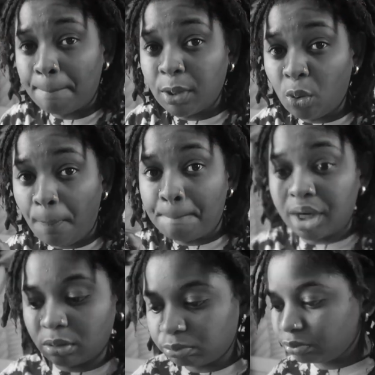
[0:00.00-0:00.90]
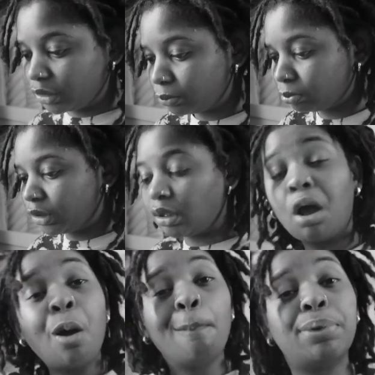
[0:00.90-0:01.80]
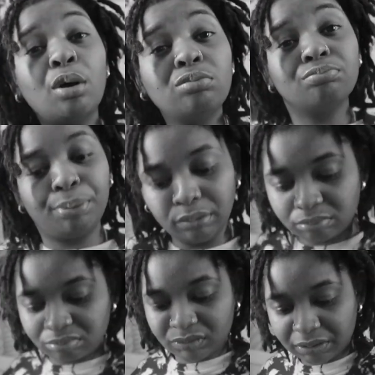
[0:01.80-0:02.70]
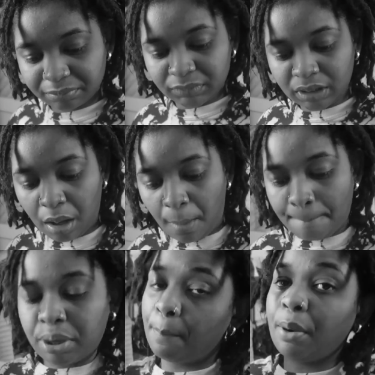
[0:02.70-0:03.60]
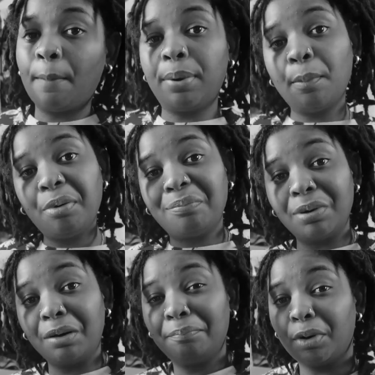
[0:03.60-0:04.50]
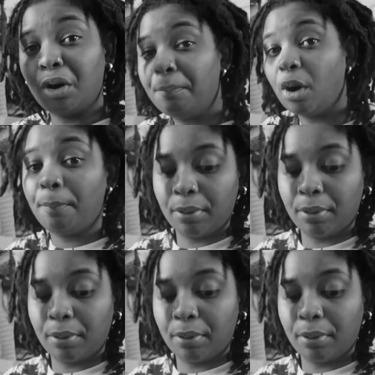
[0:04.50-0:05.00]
Boom, boom. Boom, boom. Boom, boom, boom, boom, boom, boom, boom, boom,